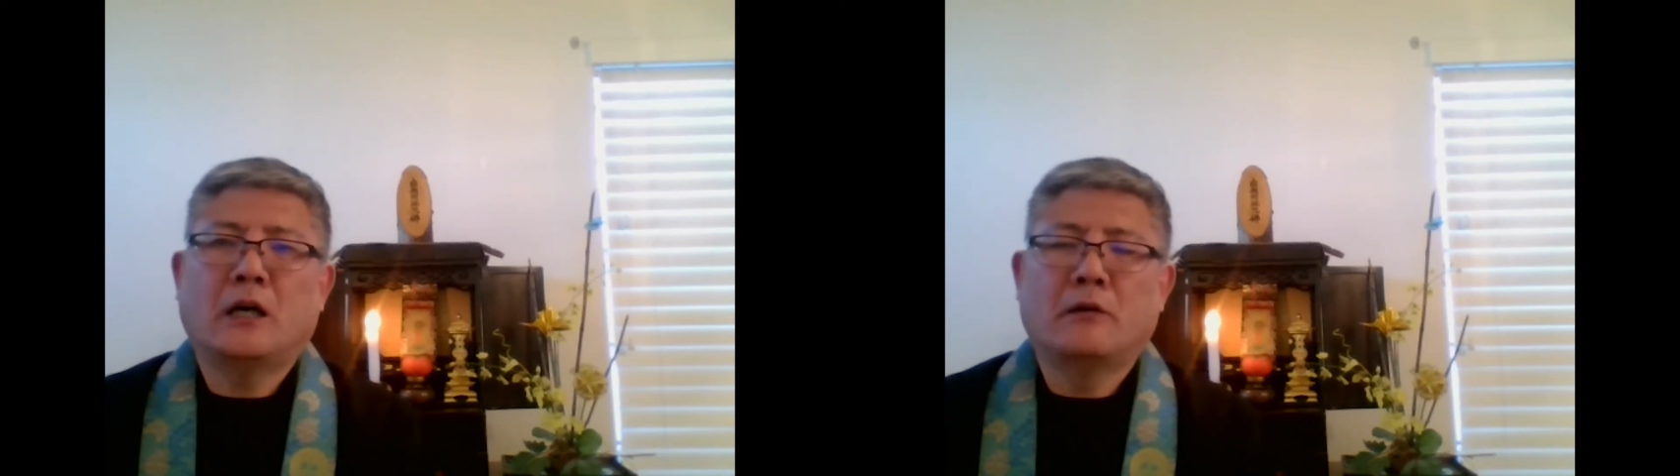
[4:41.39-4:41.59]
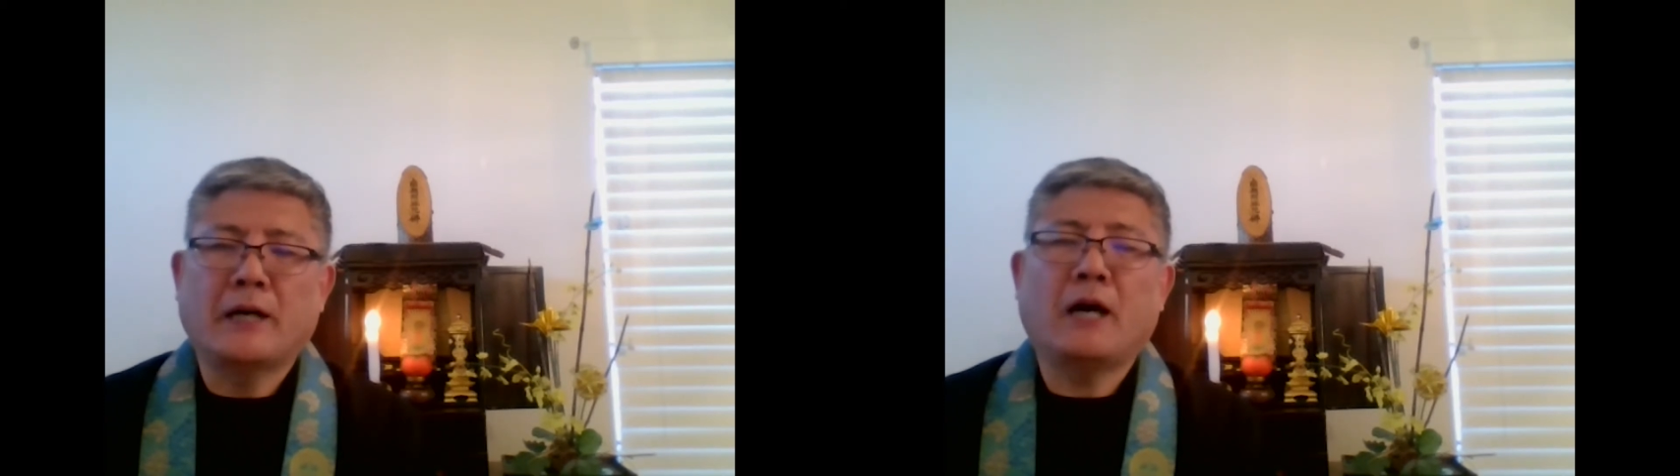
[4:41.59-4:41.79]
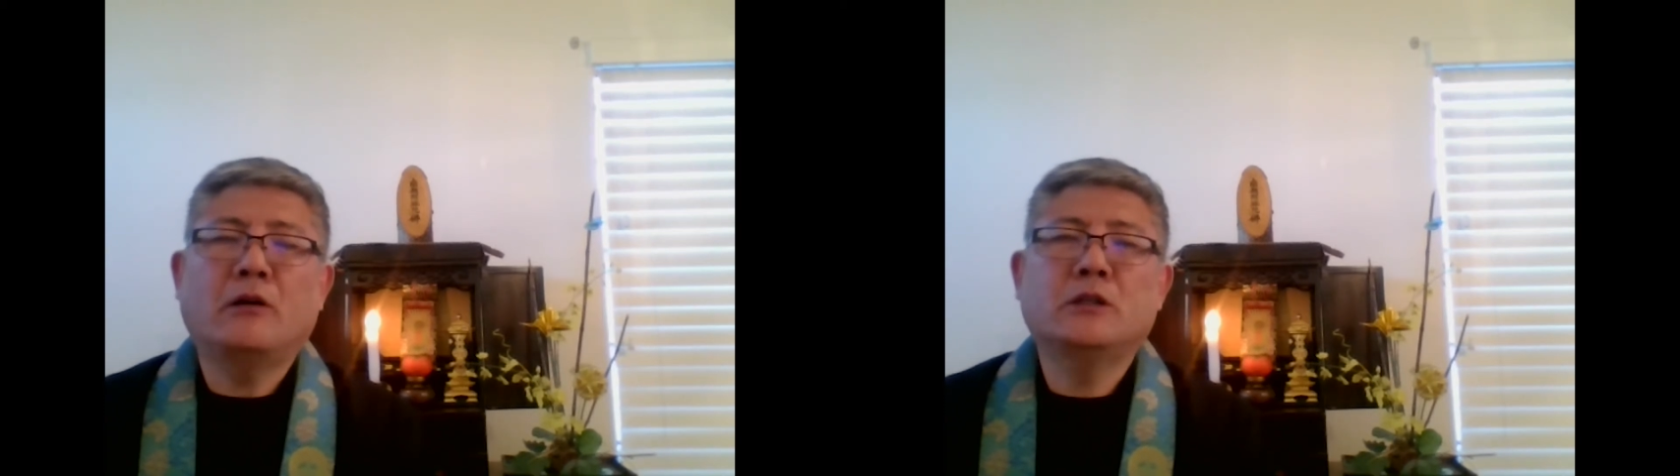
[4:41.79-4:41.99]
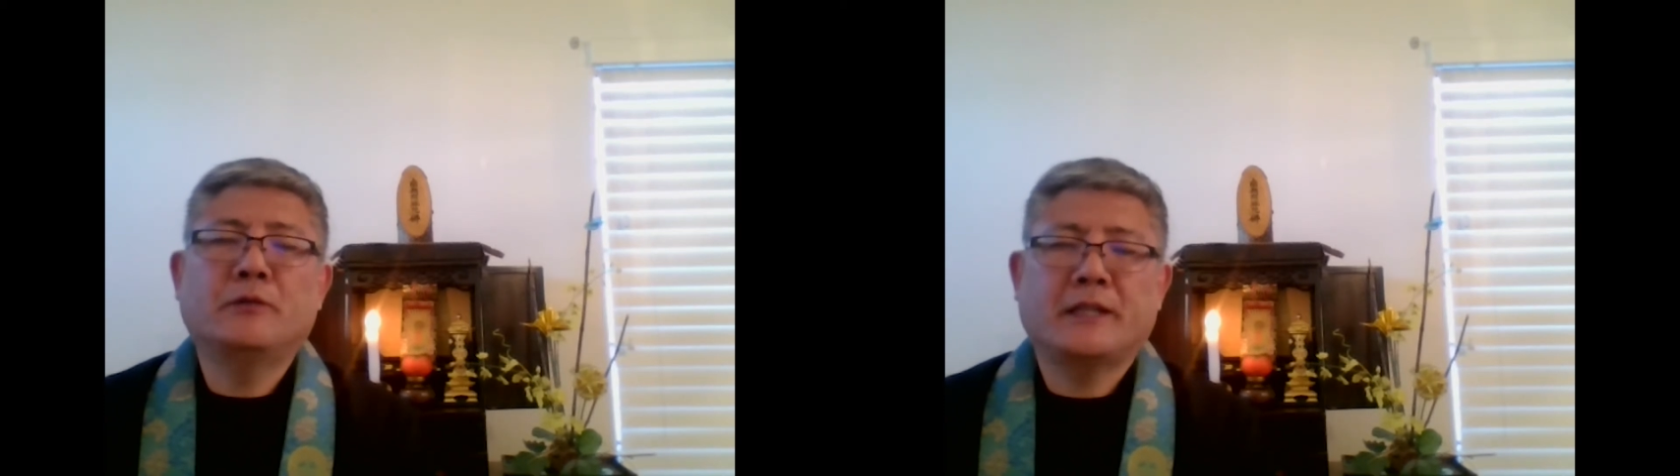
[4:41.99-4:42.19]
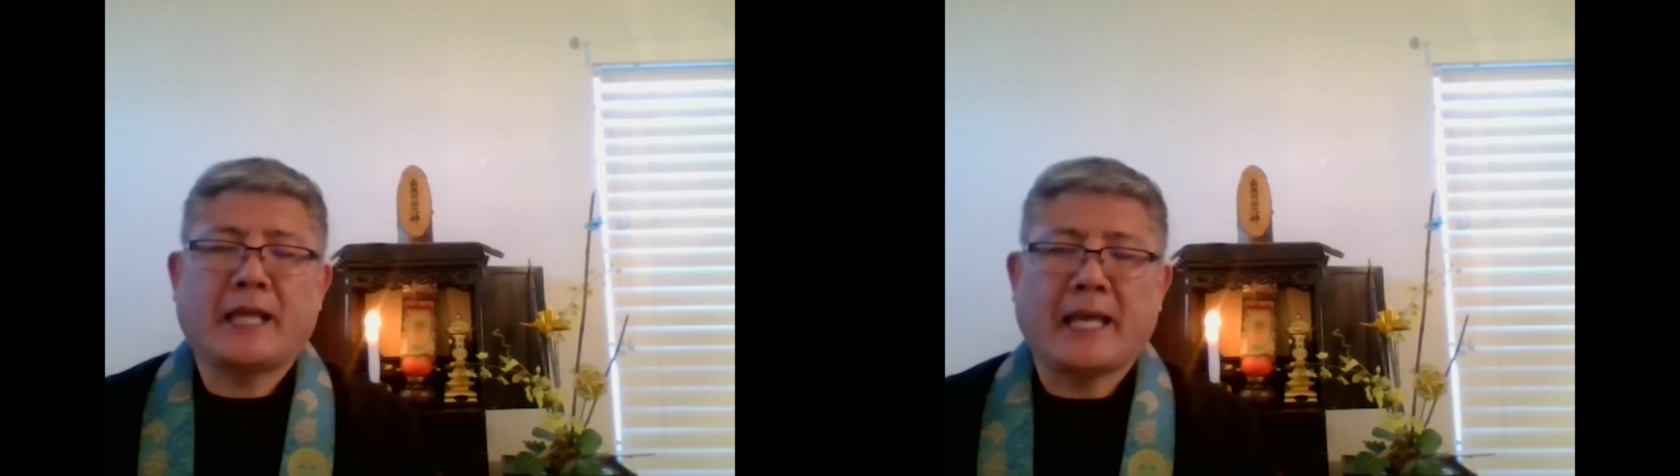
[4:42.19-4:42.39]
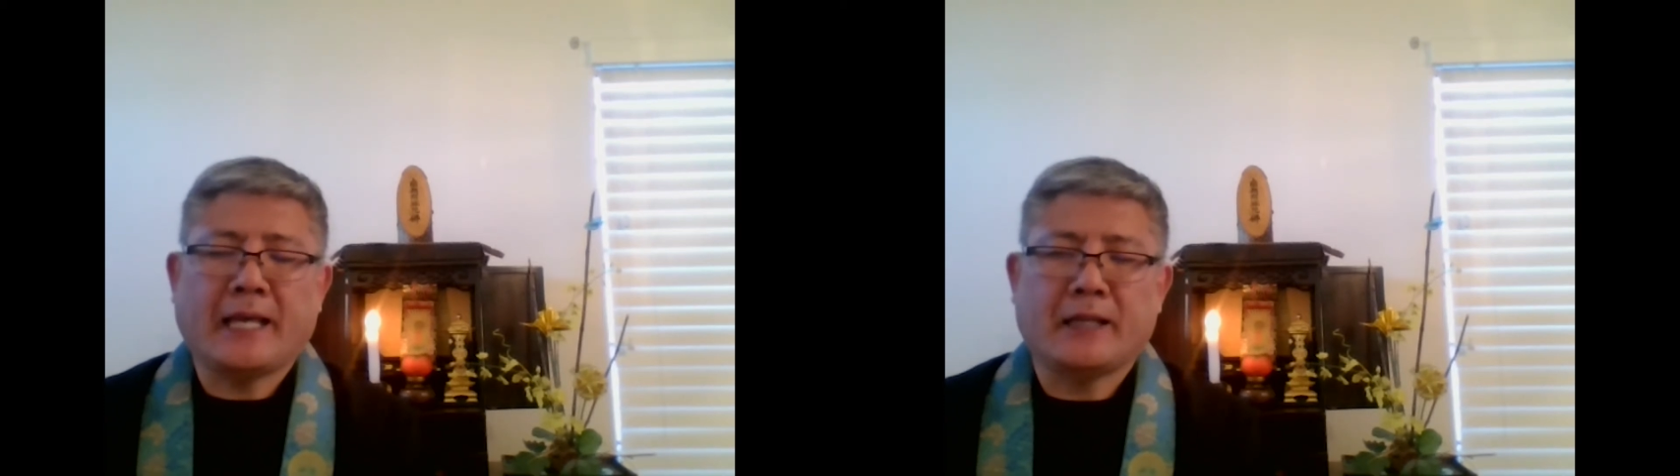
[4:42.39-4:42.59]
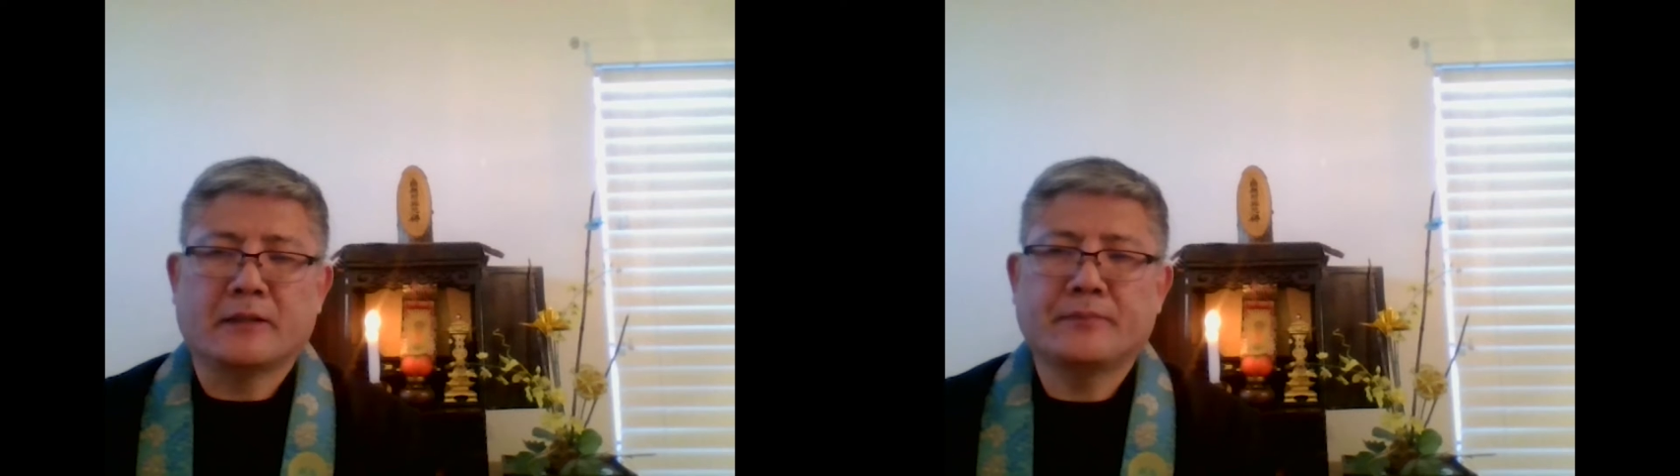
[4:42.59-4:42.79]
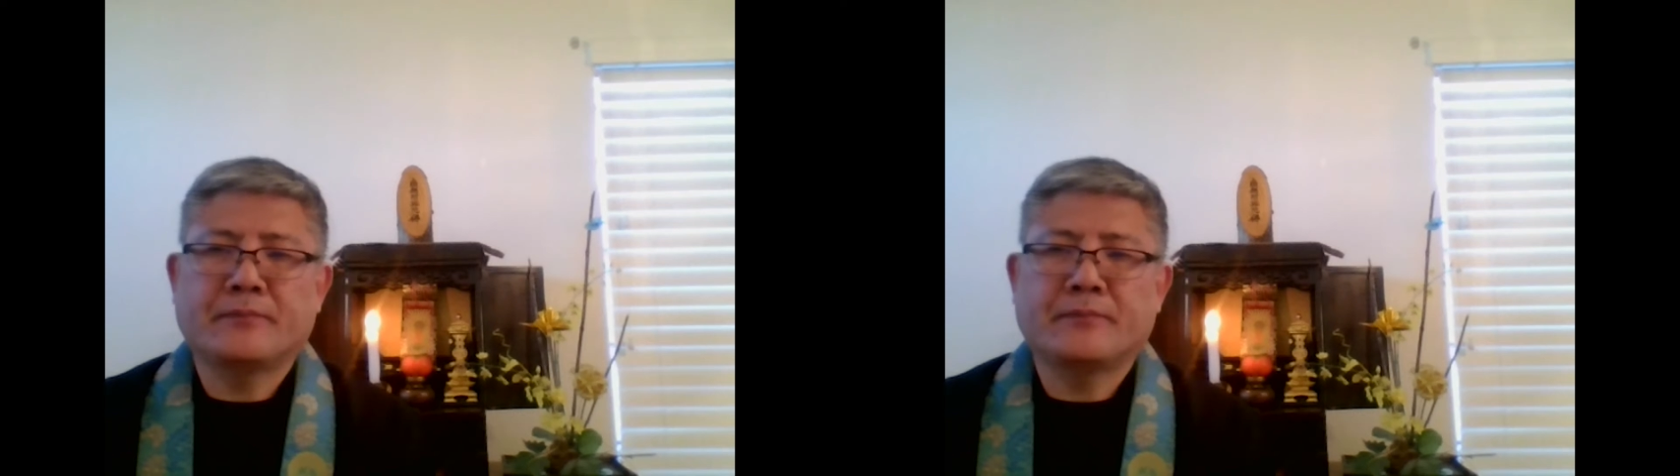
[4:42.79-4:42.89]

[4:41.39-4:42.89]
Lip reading: around with a cane.